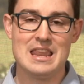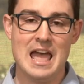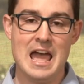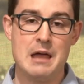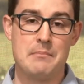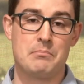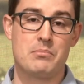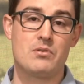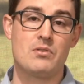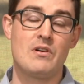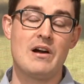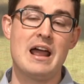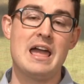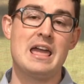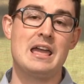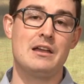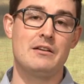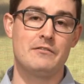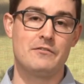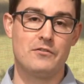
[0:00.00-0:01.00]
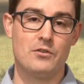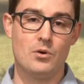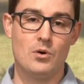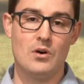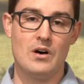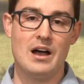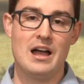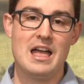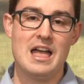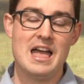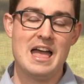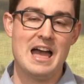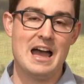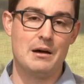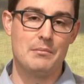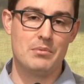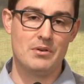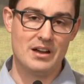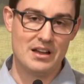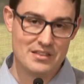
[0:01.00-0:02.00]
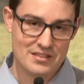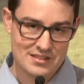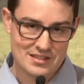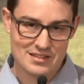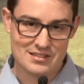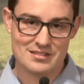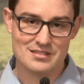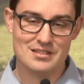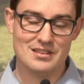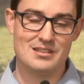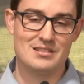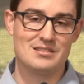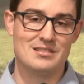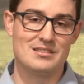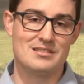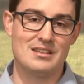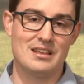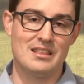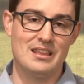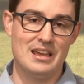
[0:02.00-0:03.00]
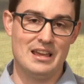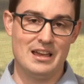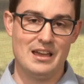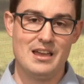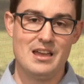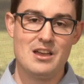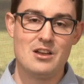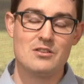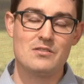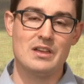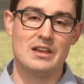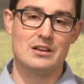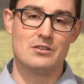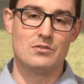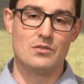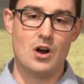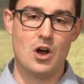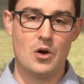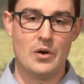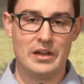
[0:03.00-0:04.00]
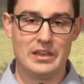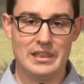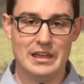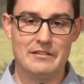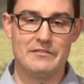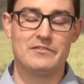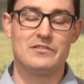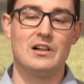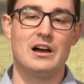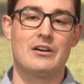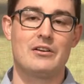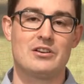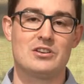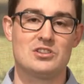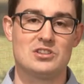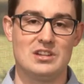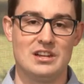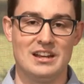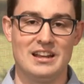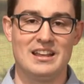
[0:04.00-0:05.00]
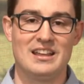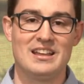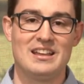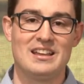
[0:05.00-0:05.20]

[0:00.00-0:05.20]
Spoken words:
and praying for our brothers and sisters that they're growing, they're flourishing.